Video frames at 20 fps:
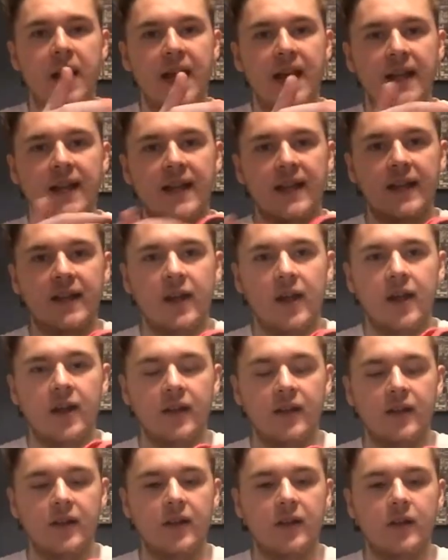
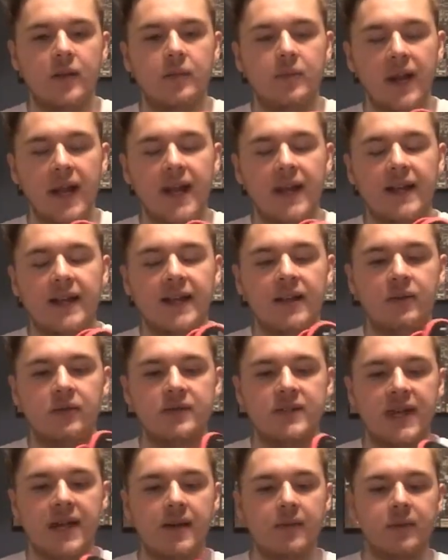black
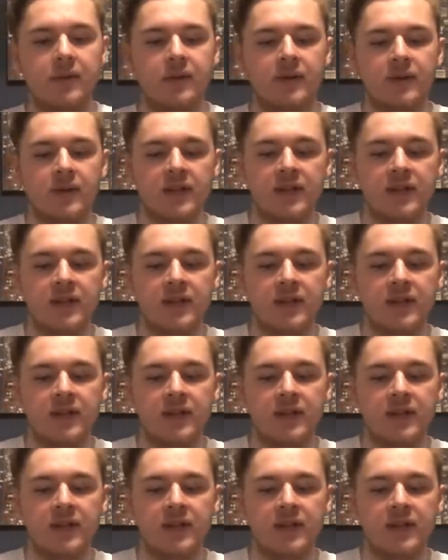heel tab.